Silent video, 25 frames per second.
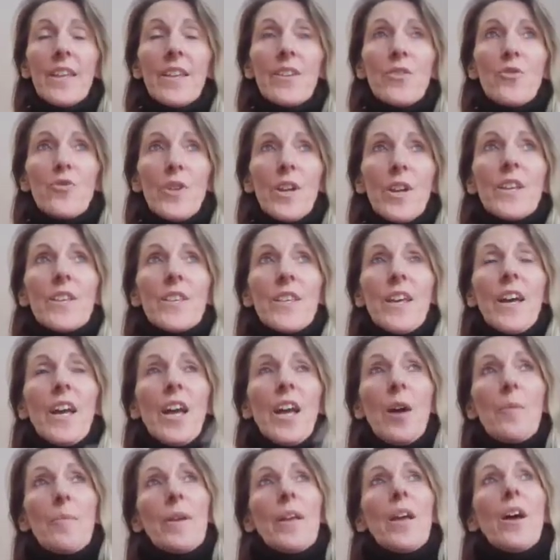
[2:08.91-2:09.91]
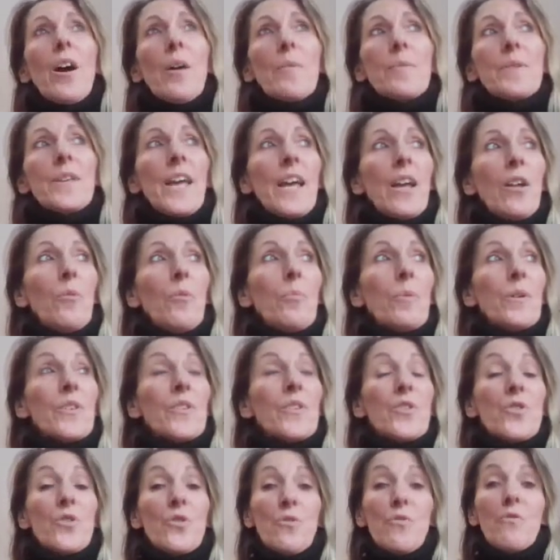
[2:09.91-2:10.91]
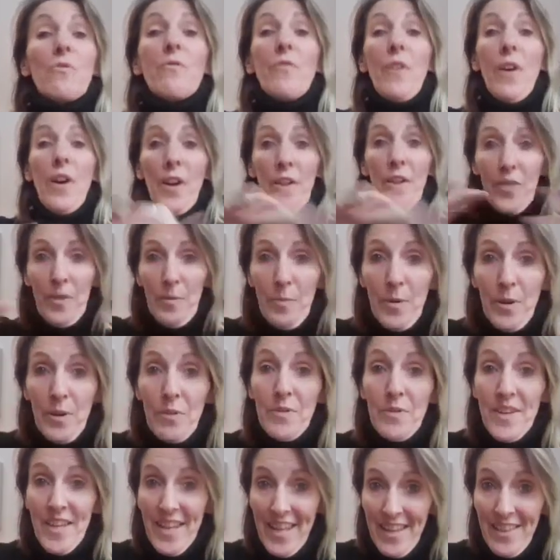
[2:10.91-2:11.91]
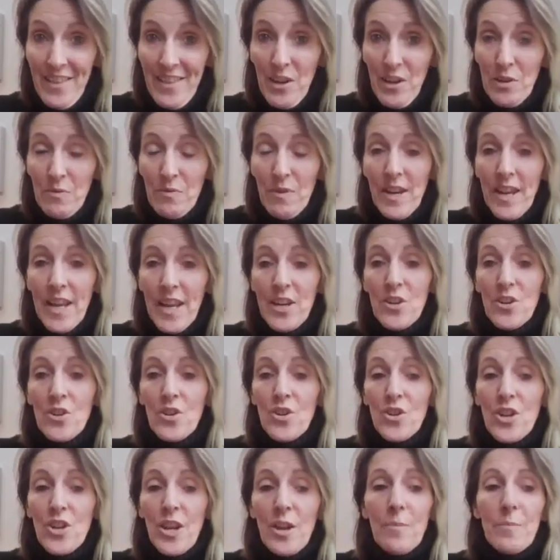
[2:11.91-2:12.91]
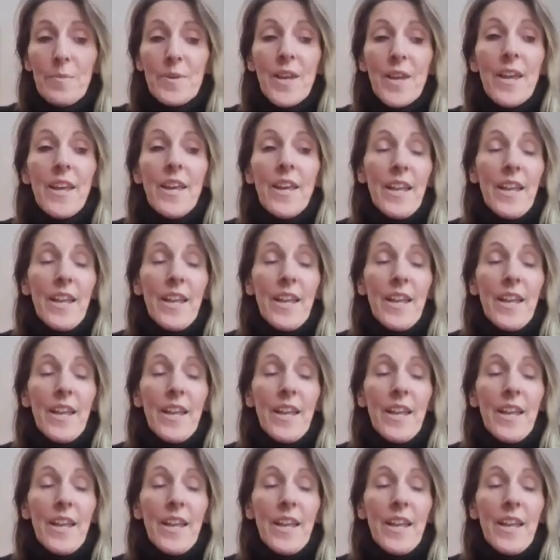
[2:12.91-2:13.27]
triggers that are coming up to help us to find the beauty in those relationships.